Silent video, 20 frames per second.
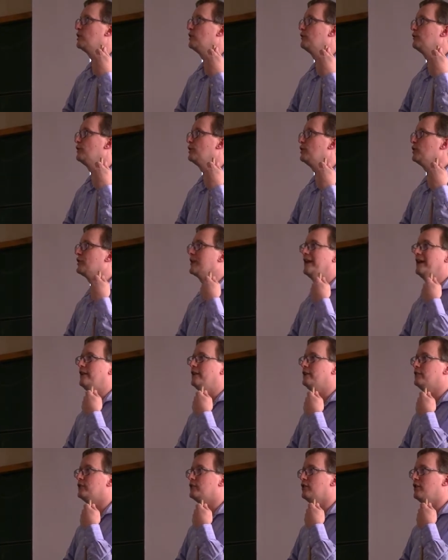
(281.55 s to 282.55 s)
over your
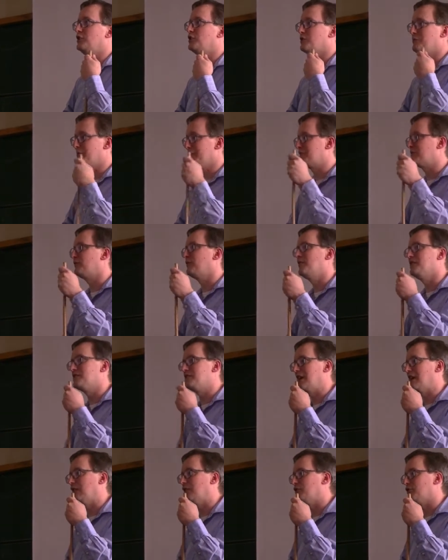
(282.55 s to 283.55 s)
calendar and your best friend's
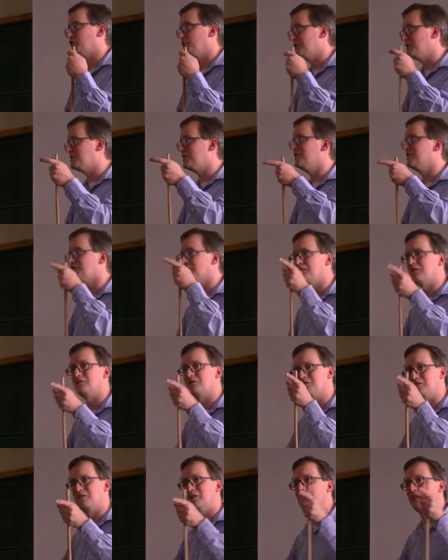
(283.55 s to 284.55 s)
calendar, we see that
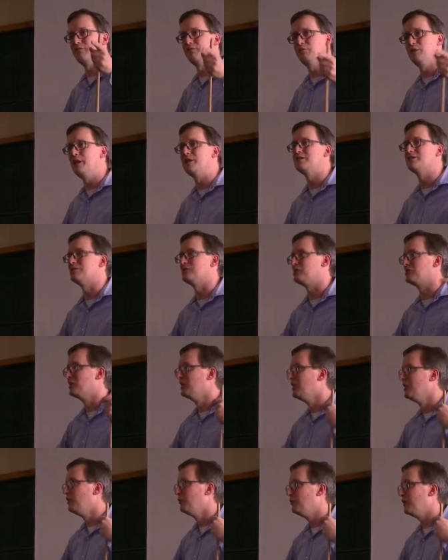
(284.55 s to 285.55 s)
there's a lot of places
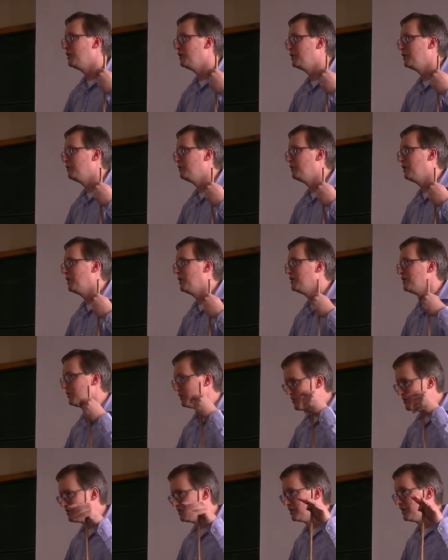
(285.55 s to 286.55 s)
where
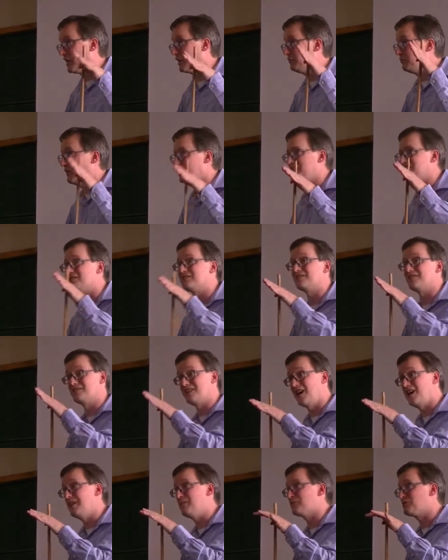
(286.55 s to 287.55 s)
and
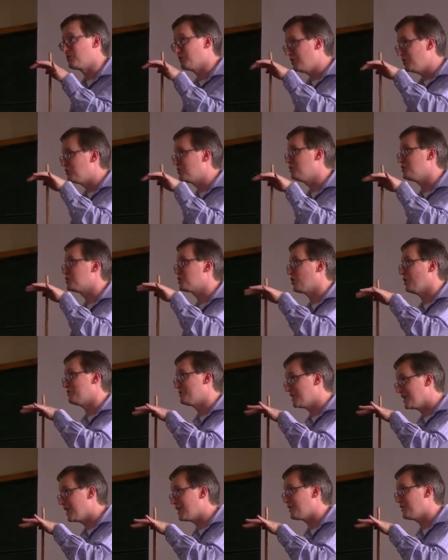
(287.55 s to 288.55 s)
times where you two show up
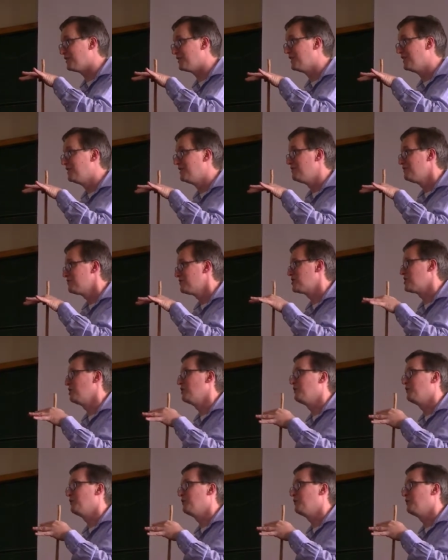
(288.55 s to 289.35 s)
together. So